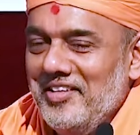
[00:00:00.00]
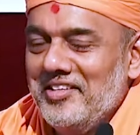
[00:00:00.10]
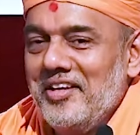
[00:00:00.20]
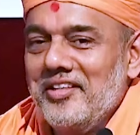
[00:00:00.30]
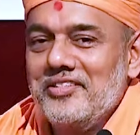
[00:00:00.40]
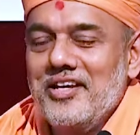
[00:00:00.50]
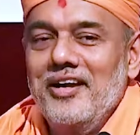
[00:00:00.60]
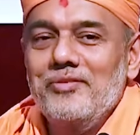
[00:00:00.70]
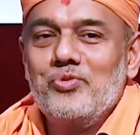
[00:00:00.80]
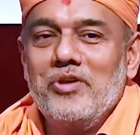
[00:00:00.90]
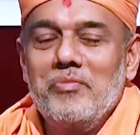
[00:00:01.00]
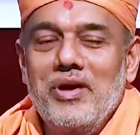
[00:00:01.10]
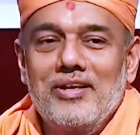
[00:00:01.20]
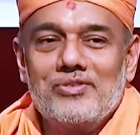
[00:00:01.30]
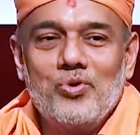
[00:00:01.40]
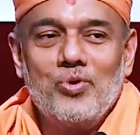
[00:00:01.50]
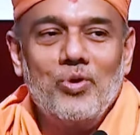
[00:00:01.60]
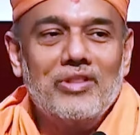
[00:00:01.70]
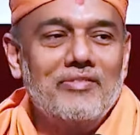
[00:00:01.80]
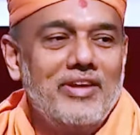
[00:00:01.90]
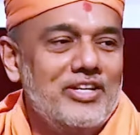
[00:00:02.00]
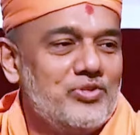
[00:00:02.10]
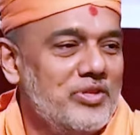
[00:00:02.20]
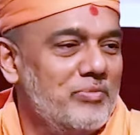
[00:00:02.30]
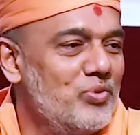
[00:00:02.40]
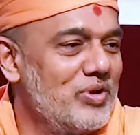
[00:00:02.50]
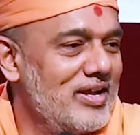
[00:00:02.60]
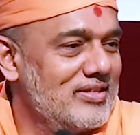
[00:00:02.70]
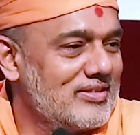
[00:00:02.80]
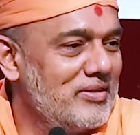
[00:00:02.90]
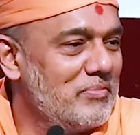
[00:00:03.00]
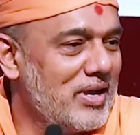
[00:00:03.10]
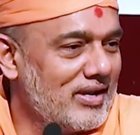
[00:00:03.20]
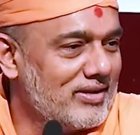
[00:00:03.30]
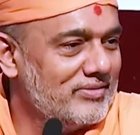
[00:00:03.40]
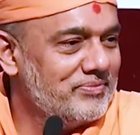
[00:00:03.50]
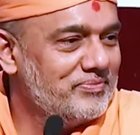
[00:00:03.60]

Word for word: These are the times where man has gone all the way to the moon and has come back.